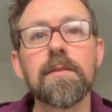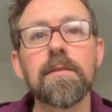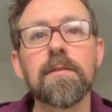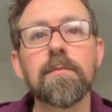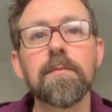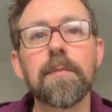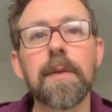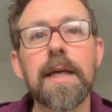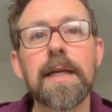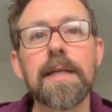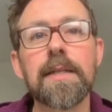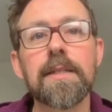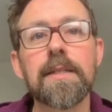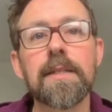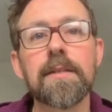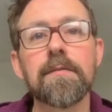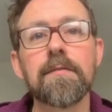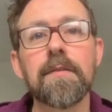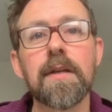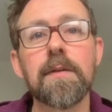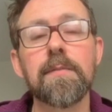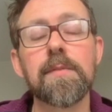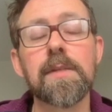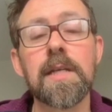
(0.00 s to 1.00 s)
painting
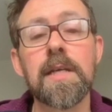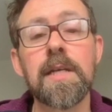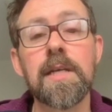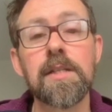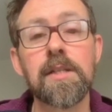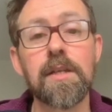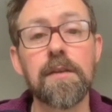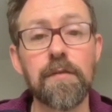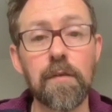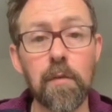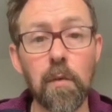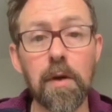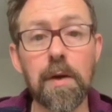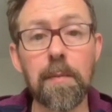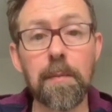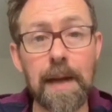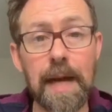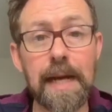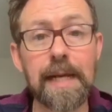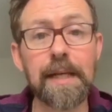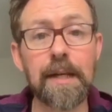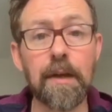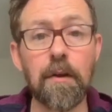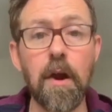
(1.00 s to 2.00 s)
frames. So if you want to
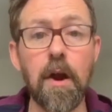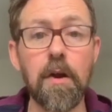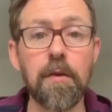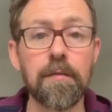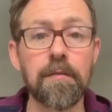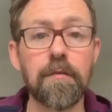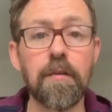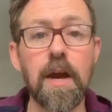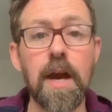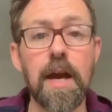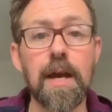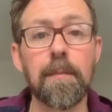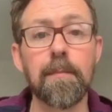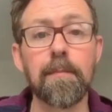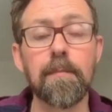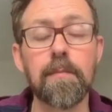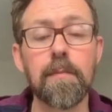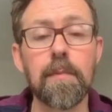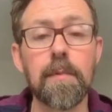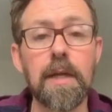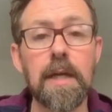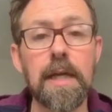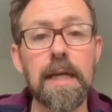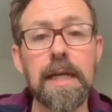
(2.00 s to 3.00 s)
paint your own frame,
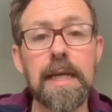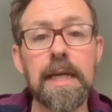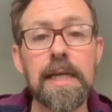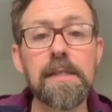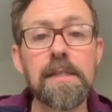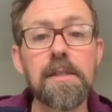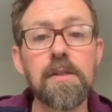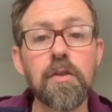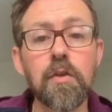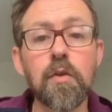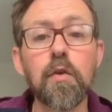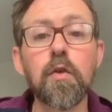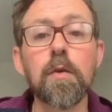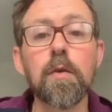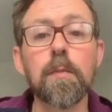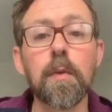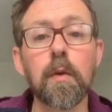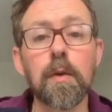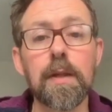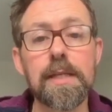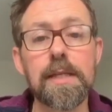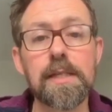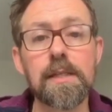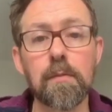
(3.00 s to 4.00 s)
it is
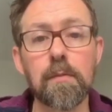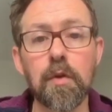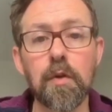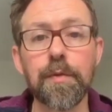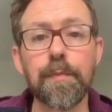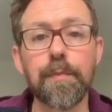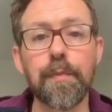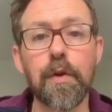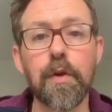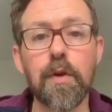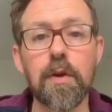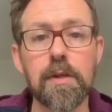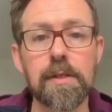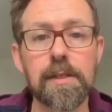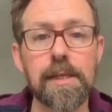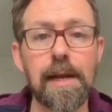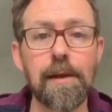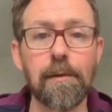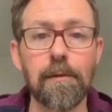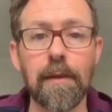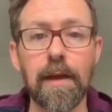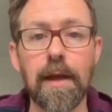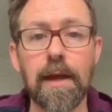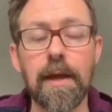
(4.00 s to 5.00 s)
doable. There's some good products
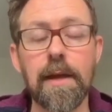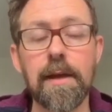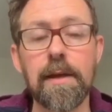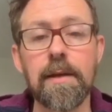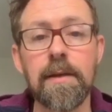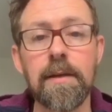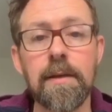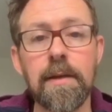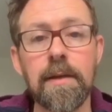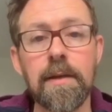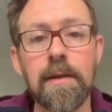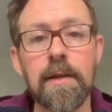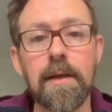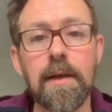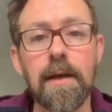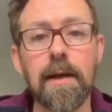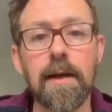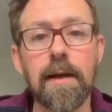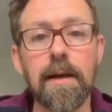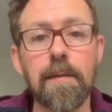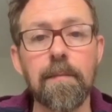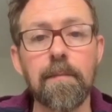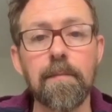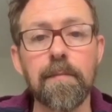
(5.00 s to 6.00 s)
out there
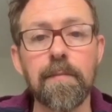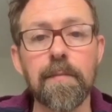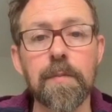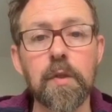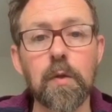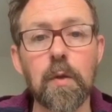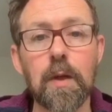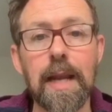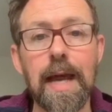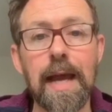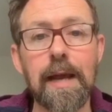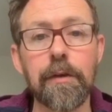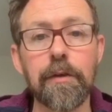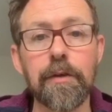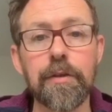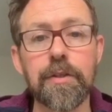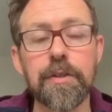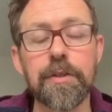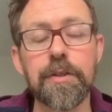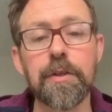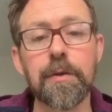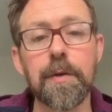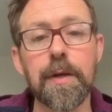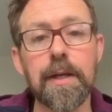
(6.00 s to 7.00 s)
to allow you to
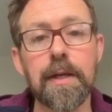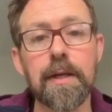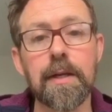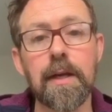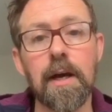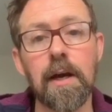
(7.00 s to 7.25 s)
do it.